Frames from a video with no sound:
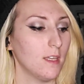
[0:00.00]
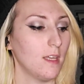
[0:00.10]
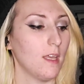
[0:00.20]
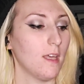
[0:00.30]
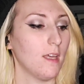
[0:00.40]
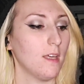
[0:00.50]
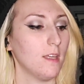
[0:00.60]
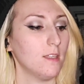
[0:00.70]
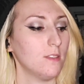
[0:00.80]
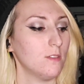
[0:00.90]

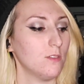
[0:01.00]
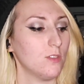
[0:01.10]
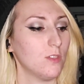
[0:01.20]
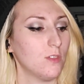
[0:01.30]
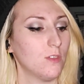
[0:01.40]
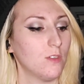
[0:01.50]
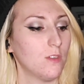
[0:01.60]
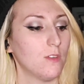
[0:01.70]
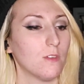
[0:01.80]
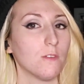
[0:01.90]
and
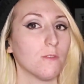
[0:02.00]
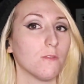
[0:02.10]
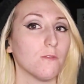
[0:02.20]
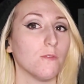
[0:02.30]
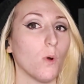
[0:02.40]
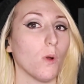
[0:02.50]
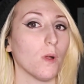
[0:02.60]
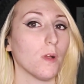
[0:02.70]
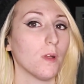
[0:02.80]
4.